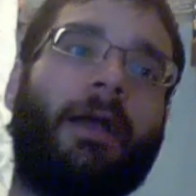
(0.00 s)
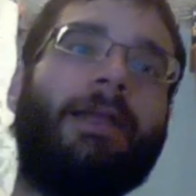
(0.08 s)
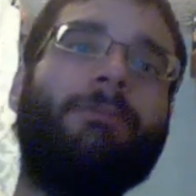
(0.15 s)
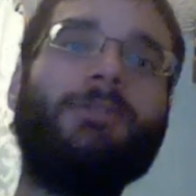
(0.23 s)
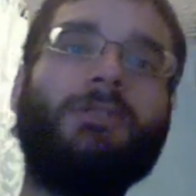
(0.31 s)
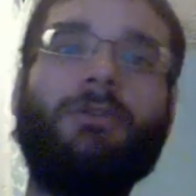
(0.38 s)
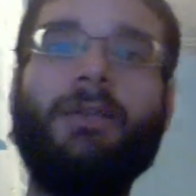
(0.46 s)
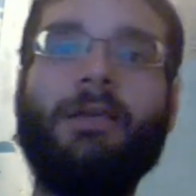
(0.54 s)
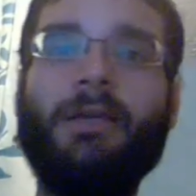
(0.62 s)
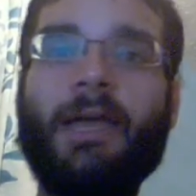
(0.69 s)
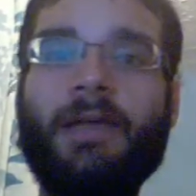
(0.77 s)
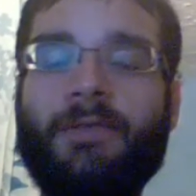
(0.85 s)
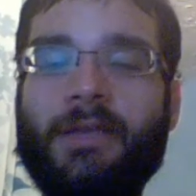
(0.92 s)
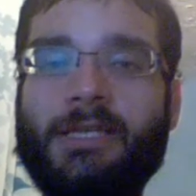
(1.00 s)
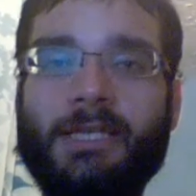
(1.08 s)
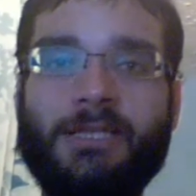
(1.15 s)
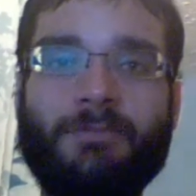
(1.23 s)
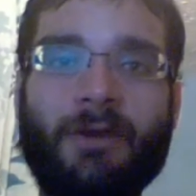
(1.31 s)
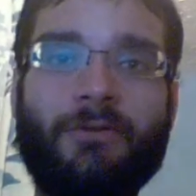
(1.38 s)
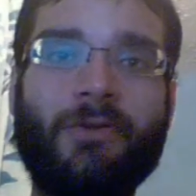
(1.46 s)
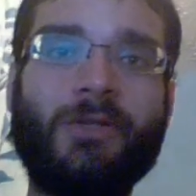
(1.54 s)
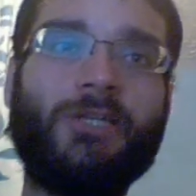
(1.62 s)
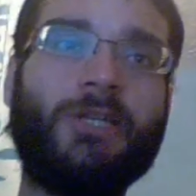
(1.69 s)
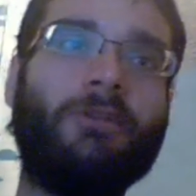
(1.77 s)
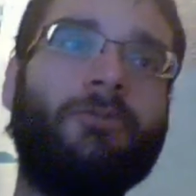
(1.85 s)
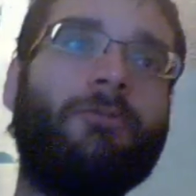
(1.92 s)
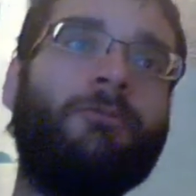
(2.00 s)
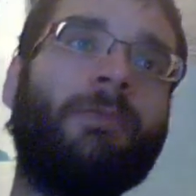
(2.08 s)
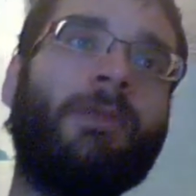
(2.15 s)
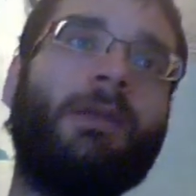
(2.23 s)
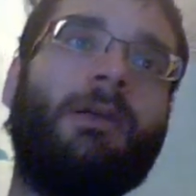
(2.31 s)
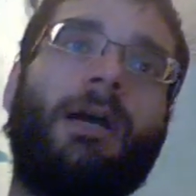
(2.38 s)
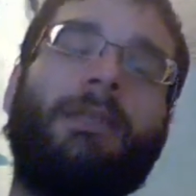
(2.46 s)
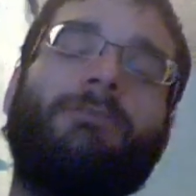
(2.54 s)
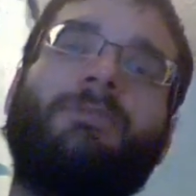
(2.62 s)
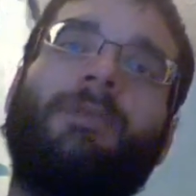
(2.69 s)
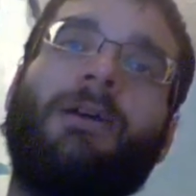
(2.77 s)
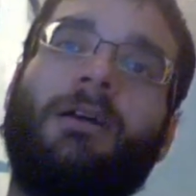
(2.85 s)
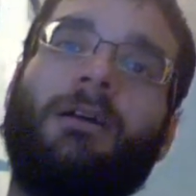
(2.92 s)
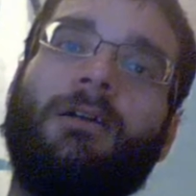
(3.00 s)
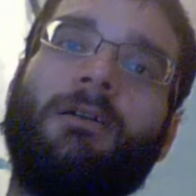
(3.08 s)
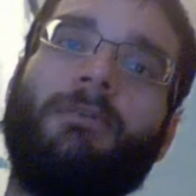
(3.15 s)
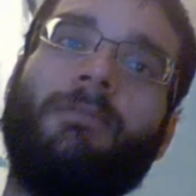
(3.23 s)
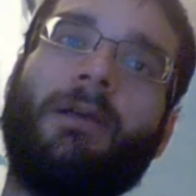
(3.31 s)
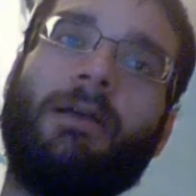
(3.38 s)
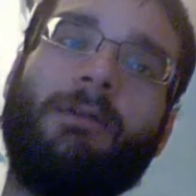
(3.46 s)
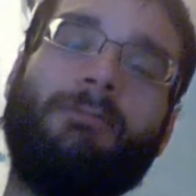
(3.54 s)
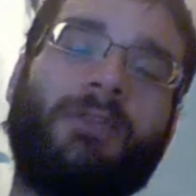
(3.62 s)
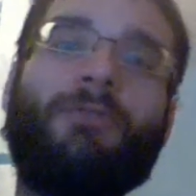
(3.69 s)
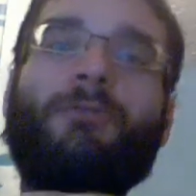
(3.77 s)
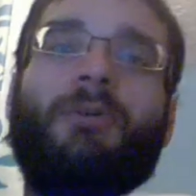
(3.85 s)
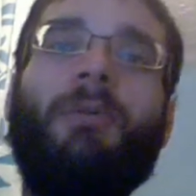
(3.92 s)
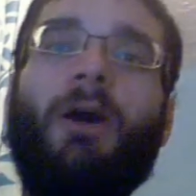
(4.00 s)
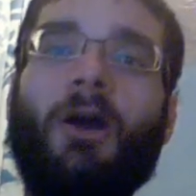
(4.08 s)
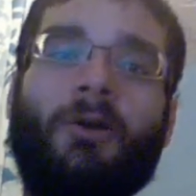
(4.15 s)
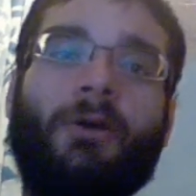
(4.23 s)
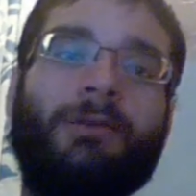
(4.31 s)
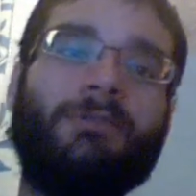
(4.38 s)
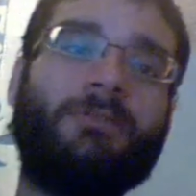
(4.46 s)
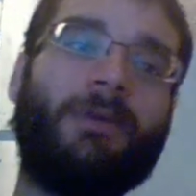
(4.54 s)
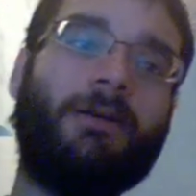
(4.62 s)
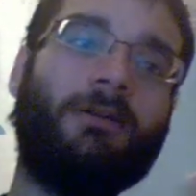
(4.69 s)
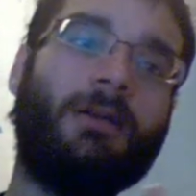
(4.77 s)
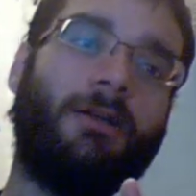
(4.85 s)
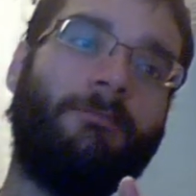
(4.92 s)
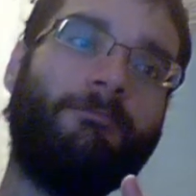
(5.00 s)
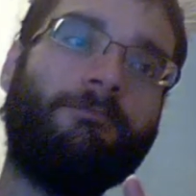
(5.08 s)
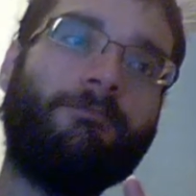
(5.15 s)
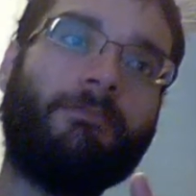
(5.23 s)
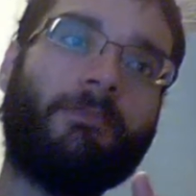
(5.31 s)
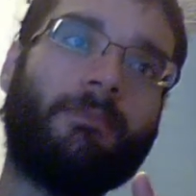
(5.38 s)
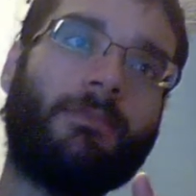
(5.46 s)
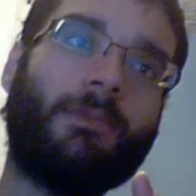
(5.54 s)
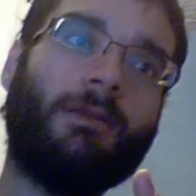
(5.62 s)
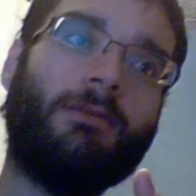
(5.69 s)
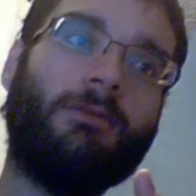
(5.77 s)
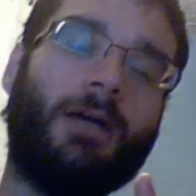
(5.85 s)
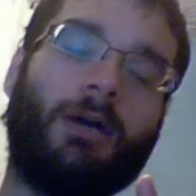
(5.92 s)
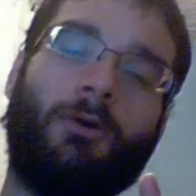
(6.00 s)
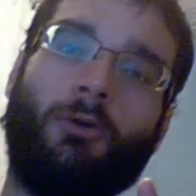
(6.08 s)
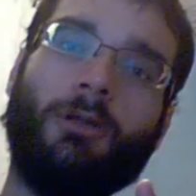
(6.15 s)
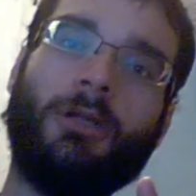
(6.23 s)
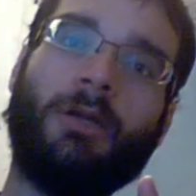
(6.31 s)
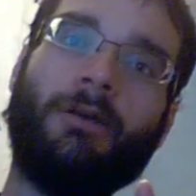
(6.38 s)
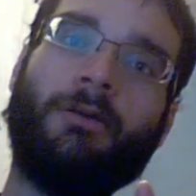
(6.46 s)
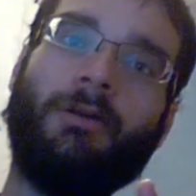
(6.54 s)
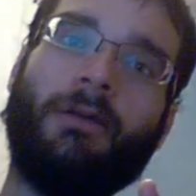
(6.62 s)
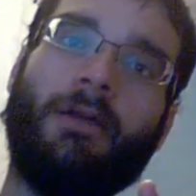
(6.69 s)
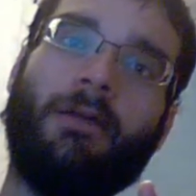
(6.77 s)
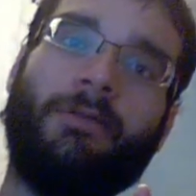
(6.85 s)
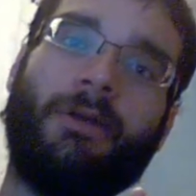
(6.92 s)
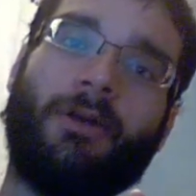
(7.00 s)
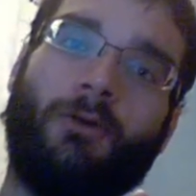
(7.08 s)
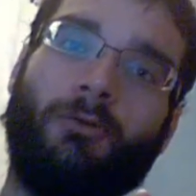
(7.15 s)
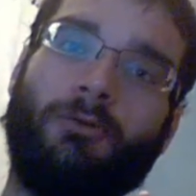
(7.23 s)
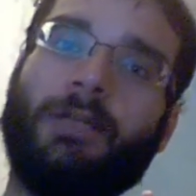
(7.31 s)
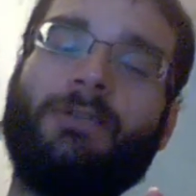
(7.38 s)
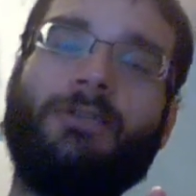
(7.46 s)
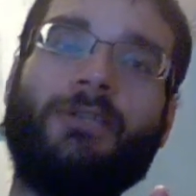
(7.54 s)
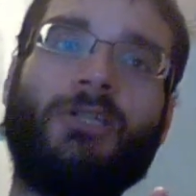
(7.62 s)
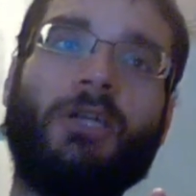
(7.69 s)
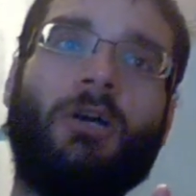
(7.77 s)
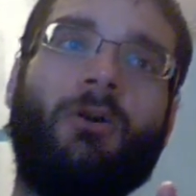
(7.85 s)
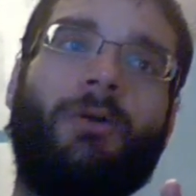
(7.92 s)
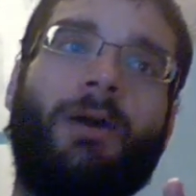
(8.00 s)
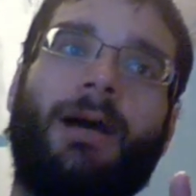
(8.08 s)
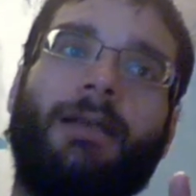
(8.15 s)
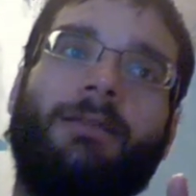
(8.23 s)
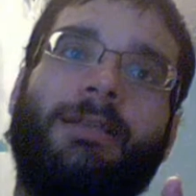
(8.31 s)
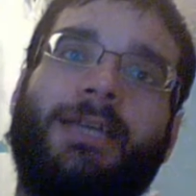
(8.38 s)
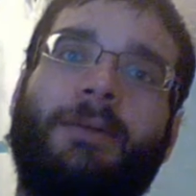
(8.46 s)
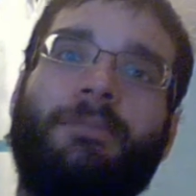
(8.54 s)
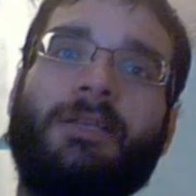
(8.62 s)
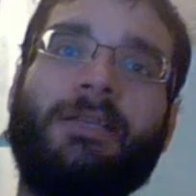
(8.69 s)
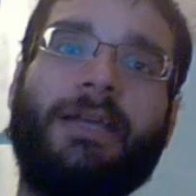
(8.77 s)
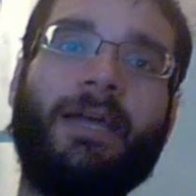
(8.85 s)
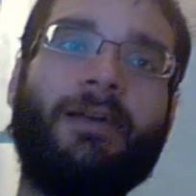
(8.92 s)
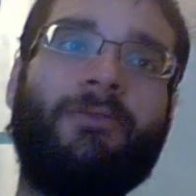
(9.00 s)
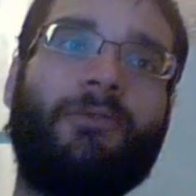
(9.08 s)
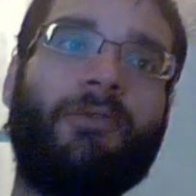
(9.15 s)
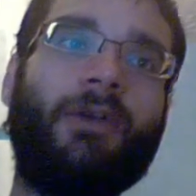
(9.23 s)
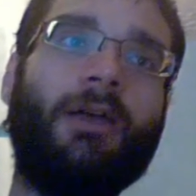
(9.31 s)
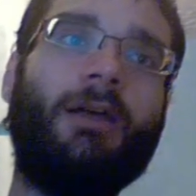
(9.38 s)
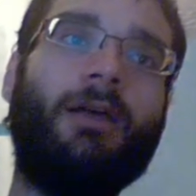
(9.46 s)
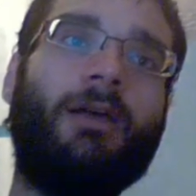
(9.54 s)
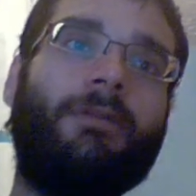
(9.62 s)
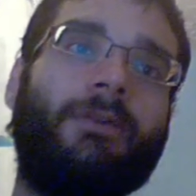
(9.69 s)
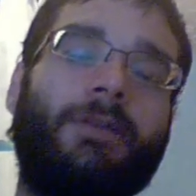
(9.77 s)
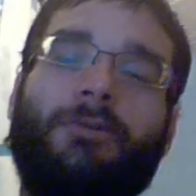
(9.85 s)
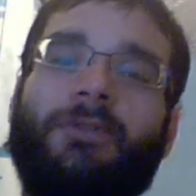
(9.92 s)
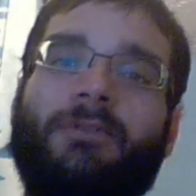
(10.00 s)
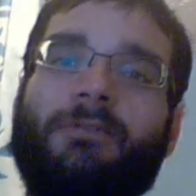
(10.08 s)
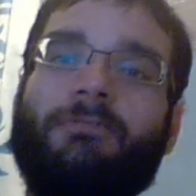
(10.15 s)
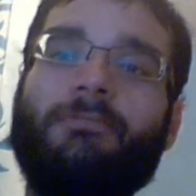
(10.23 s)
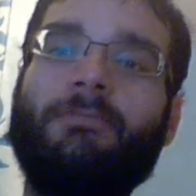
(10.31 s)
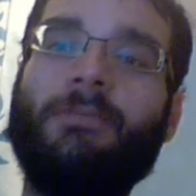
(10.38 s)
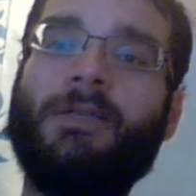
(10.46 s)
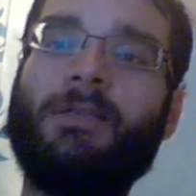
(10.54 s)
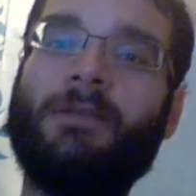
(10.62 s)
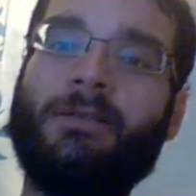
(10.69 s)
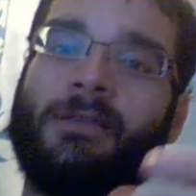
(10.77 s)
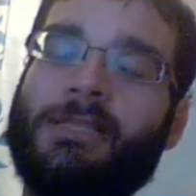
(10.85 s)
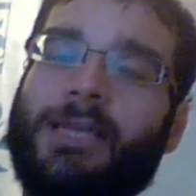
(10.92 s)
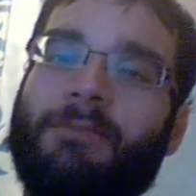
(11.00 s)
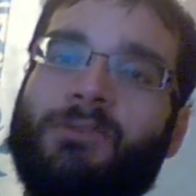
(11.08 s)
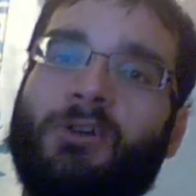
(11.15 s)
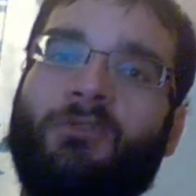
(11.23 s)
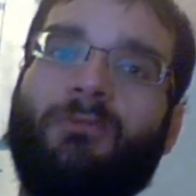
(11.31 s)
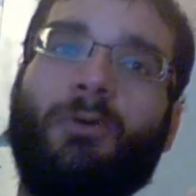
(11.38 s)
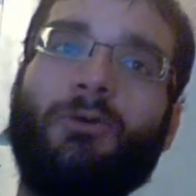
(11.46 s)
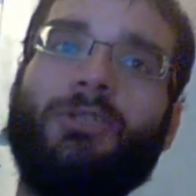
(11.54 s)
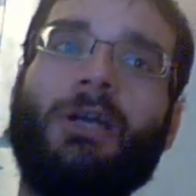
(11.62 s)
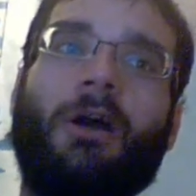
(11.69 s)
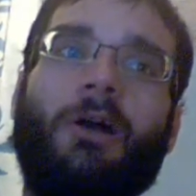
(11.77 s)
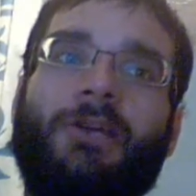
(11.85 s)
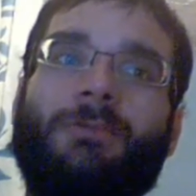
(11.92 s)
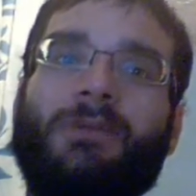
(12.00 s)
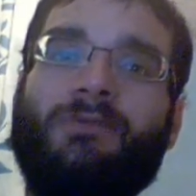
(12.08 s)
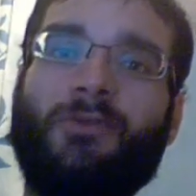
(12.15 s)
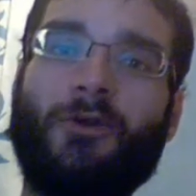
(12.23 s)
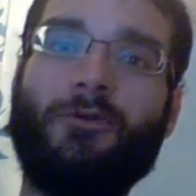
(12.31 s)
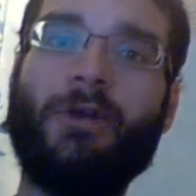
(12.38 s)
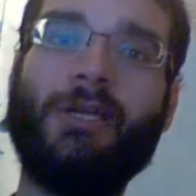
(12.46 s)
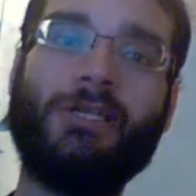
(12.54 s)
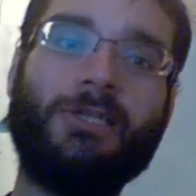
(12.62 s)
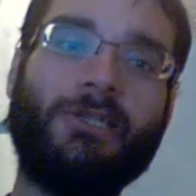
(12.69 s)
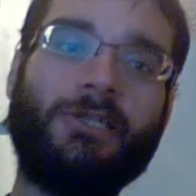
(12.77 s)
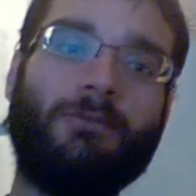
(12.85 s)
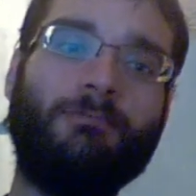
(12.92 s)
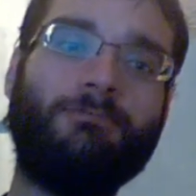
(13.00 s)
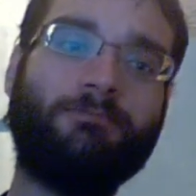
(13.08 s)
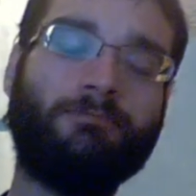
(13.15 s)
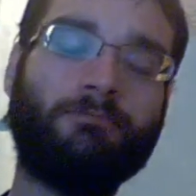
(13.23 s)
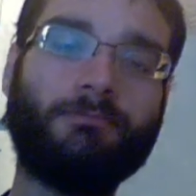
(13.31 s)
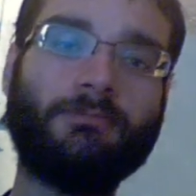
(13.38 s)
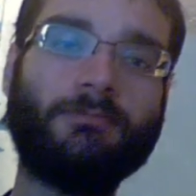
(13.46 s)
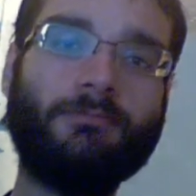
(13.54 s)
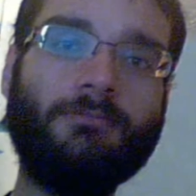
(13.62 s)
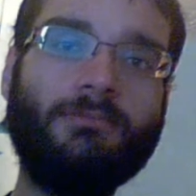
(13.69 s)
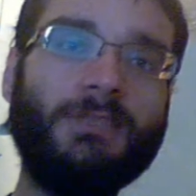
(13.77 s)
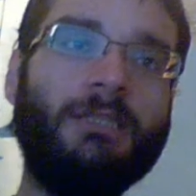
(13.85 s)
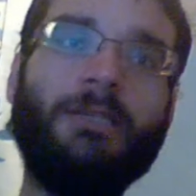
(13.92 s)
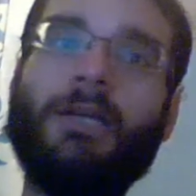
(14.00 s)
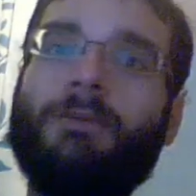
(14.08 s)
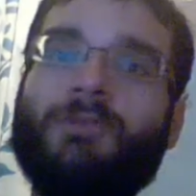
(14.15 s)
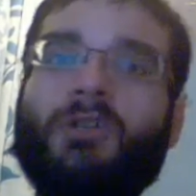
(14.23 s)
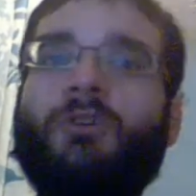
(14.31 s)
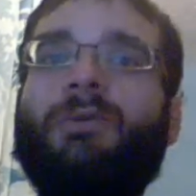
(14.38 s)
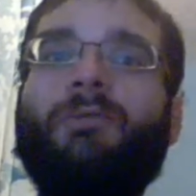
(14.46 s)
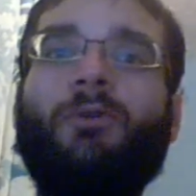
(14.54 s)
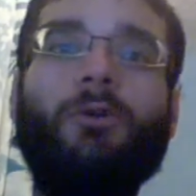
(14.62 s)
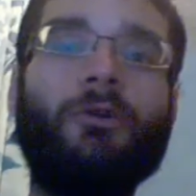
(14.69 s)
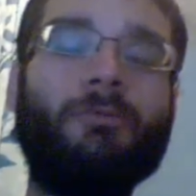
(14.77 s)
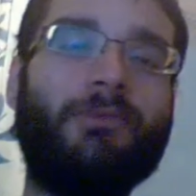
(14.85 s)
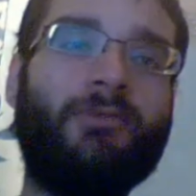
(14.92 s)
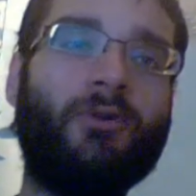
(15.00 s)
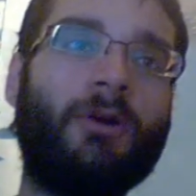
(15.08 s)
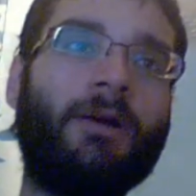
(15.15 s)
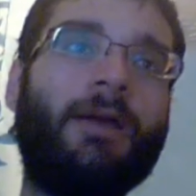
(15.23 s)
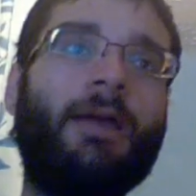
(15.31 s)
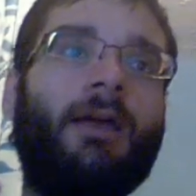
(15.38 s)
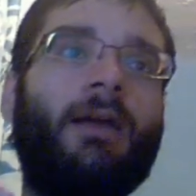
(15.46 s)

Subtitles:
It was on the Atheist Experience channel, and it was about it was a three-parter, and it was about a caller that called into the show and attempted to give, you know, the same sort of bullshit arguments for creationism, you know, that I'm sure we've all heard before.